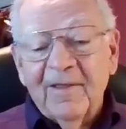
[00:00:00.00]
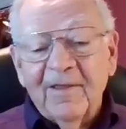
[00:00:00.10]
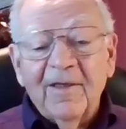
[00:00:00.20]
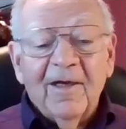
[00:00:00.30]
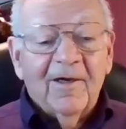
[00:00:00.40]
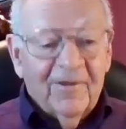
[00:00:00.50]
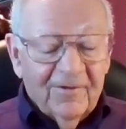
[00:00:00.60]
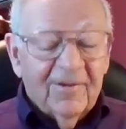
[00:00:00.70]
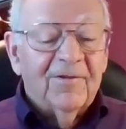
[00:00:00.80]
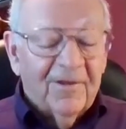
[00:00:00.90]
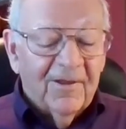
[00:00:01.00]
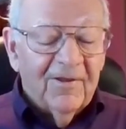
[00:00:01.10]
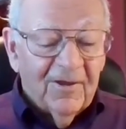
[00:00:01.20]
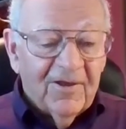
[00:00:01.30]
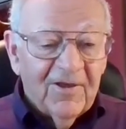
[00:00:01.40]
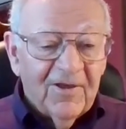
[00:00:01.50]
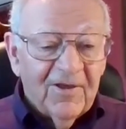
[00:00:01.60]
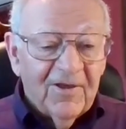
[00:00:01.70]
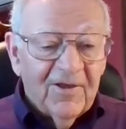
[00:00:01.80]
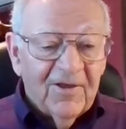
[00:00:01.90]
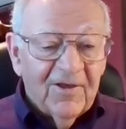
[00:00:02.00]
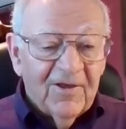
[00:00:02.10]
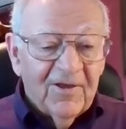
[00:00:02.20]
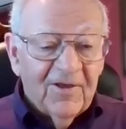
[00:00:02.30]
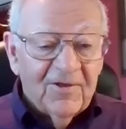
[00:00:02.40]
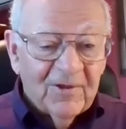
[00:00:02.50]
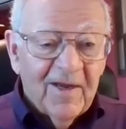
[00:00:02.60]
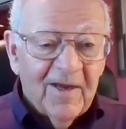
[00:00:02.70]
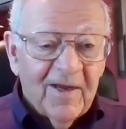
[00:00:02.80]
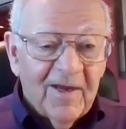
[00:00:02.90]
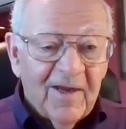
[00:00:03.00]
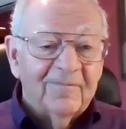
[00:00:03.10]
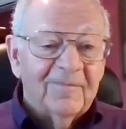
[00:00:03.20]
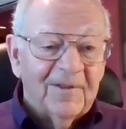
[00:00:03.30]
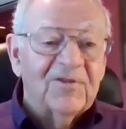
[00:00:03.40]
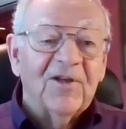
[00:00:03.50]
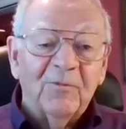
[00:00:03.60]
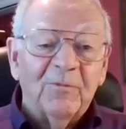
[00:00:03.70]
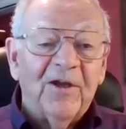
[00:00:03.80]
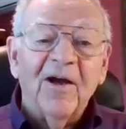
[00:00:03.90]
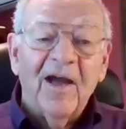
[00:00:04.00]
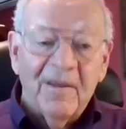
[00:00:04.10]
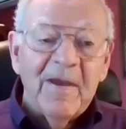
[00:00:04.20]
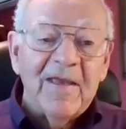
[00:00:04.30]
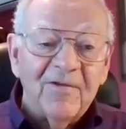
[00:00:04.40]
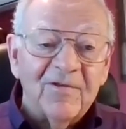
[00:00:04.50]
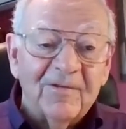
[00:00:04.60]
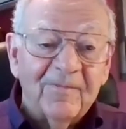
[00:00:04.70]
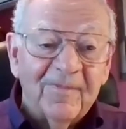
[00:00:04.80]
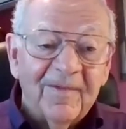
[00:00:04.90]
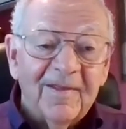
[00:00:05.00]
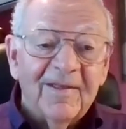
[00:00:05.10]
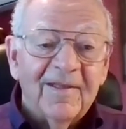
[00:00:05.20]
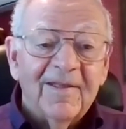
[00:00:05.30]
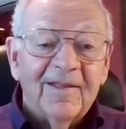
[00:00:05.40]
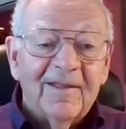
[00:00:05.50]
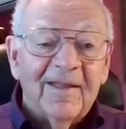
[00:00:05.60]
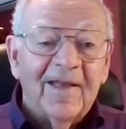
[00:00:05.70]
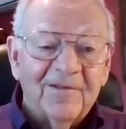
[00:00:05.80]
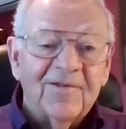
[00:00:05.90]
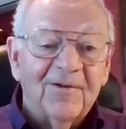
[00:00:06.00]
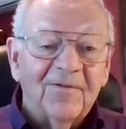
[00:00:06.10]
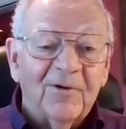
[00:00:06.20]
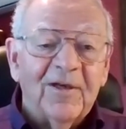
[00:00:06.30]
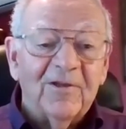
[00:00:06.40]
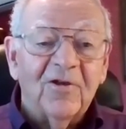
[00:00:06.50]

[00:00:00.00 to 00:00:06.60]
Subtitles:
they are, in the case you described, they start with a high base. That's very